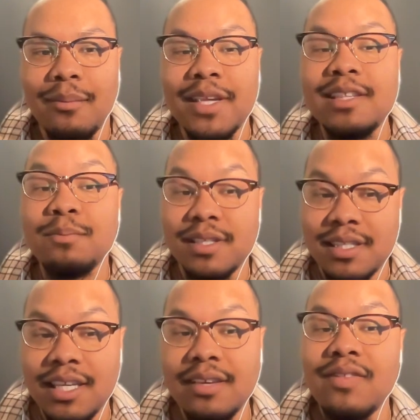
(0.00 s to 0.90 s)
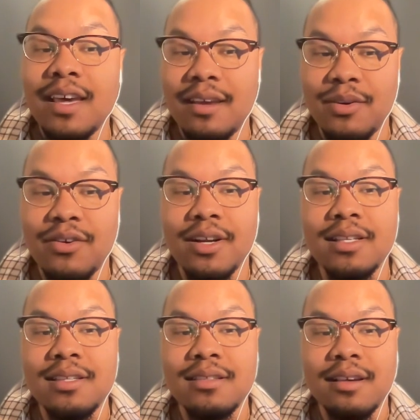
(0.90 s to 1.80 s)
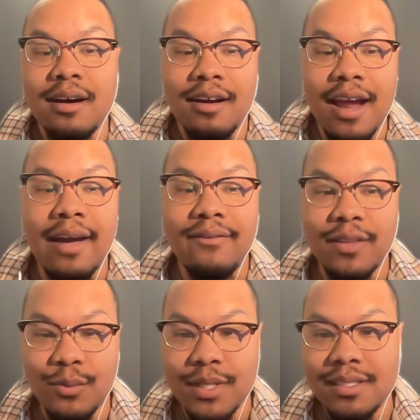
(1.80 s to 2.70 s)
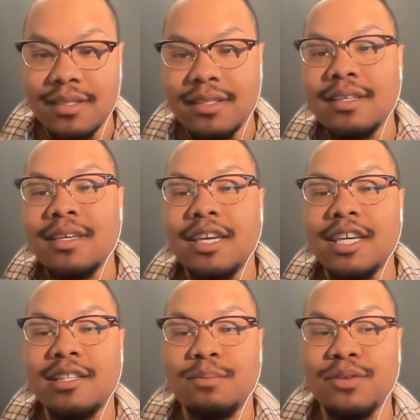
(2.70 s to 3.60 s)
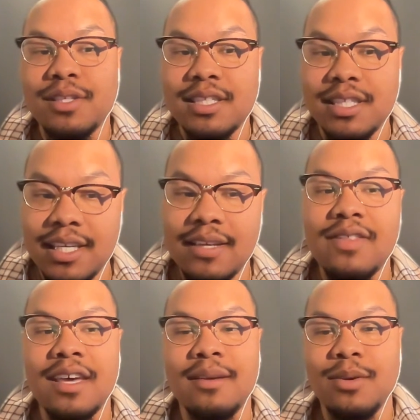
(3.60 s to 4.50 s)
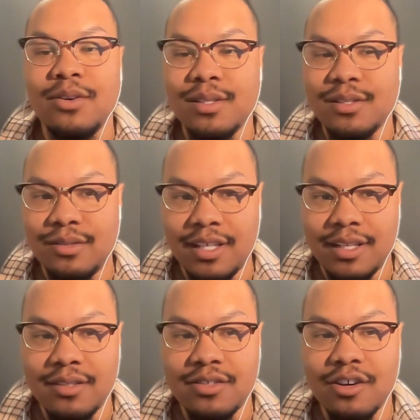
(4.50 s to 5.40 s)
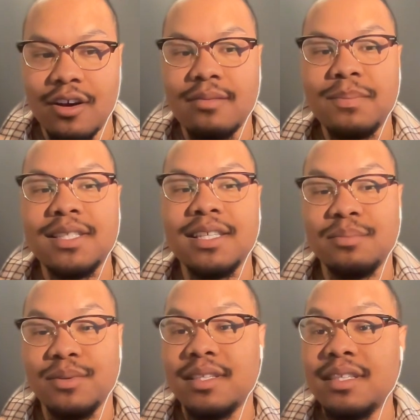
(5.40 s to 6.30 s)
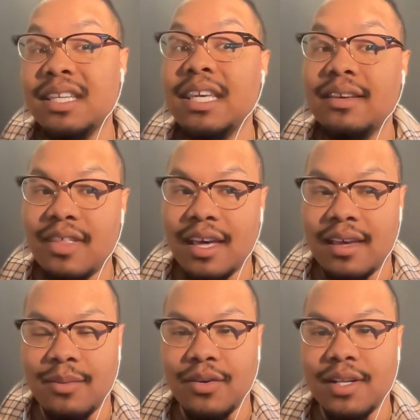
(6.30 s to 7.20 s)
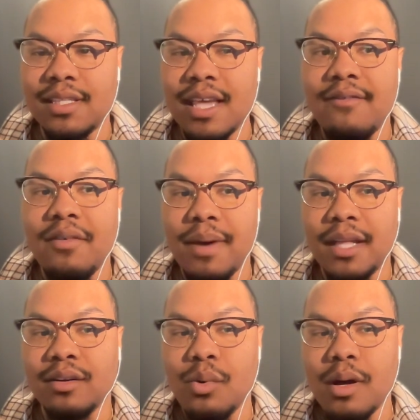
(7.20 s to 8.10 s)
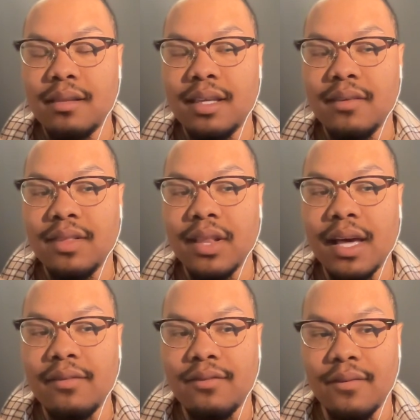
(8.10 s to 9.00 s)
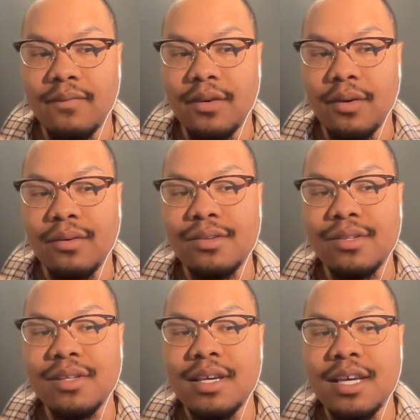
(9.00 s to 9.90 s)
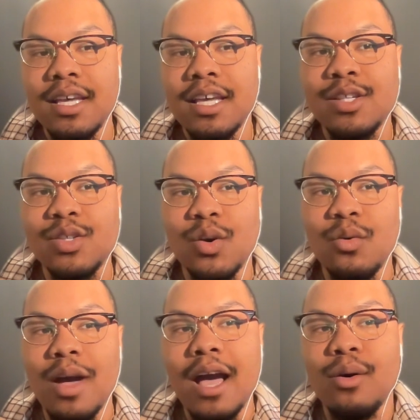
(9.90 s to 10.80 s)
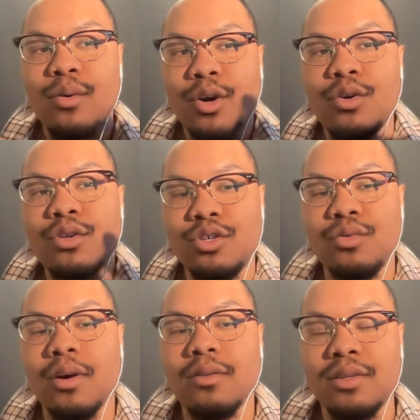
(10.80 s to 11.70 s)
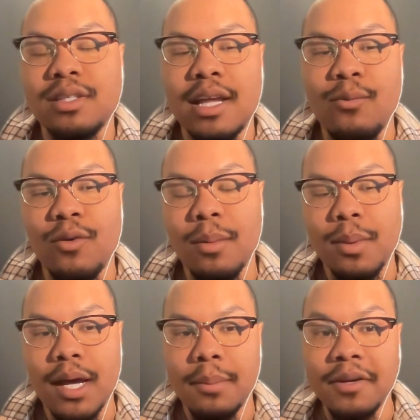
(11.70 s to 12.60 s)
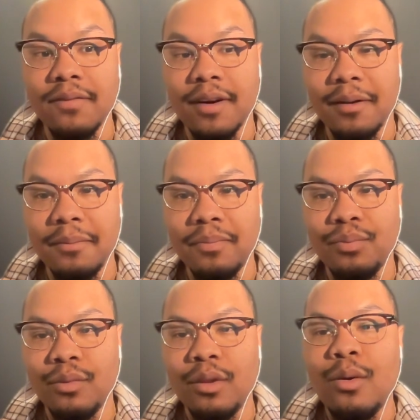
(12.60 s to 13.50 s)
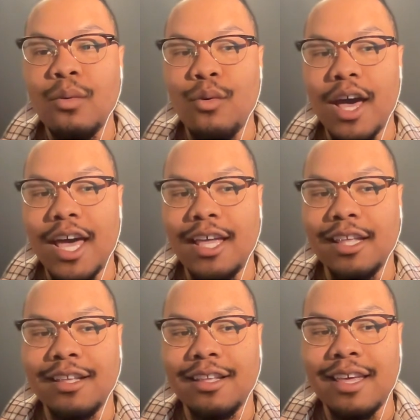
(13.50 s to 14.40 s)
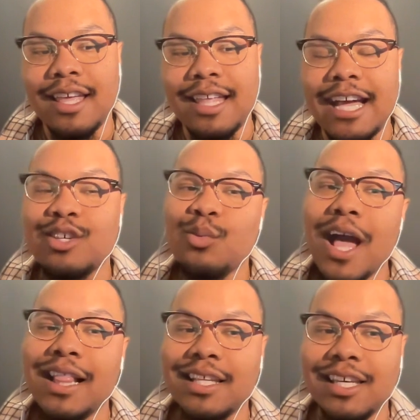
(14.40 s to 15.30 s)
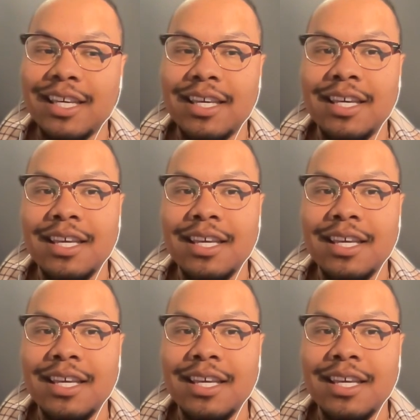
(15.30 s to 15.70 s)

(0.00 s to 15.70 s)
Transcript: it's perceived that immigrants are affluent. It's perceived that immigrants are stealing jobs. It's perceived that immigrants have a better quality of life from folks. So how could you understand where I'm coming from? When in actuality,